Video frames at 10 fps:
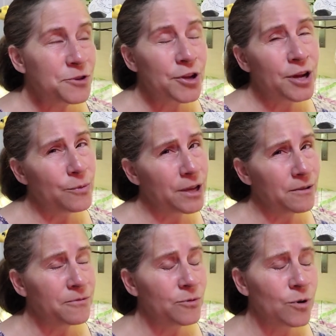
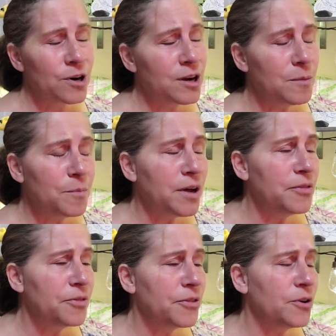going for a
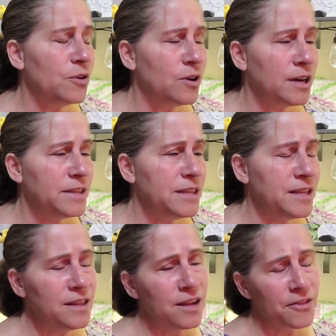month
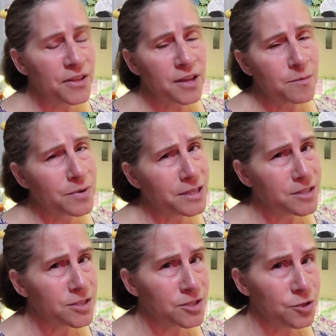on nothing
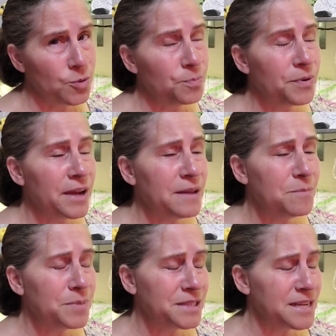but soup
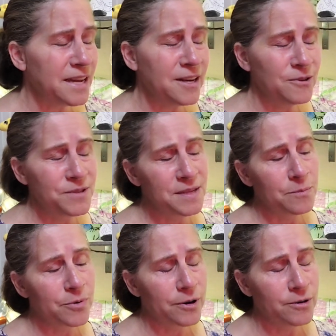and potatoes
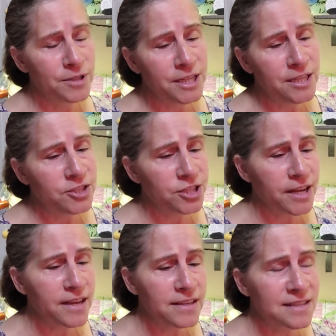and protein
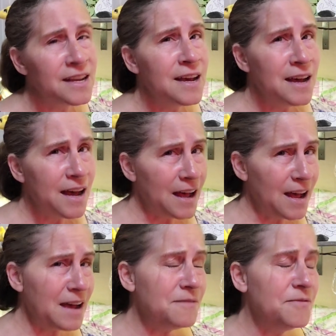shakes,
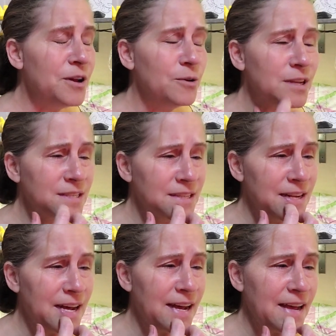I've noticed
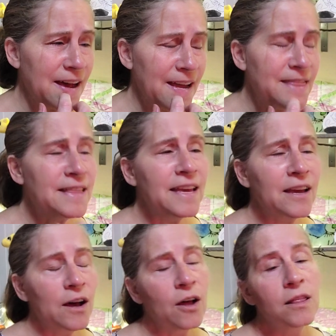that I
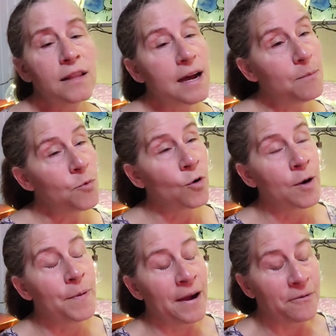think a lot more
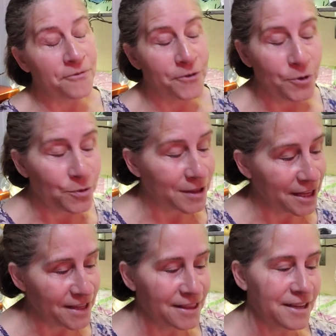about food
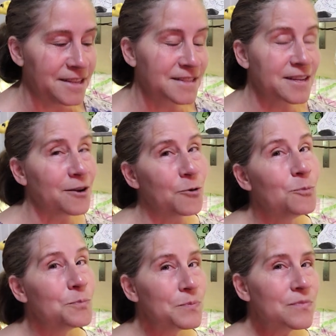lately, so
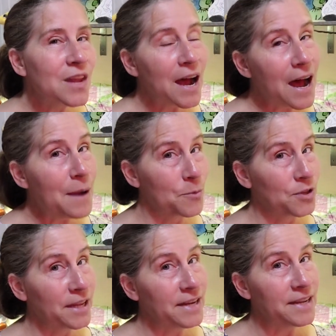I'm
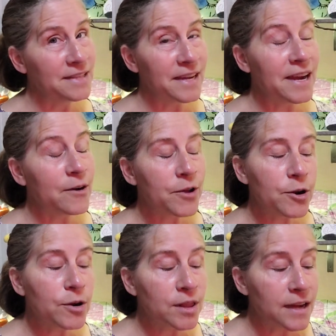relating to
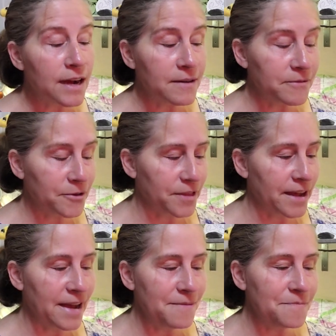Harrier a lot for
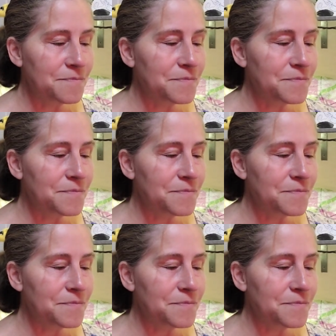that.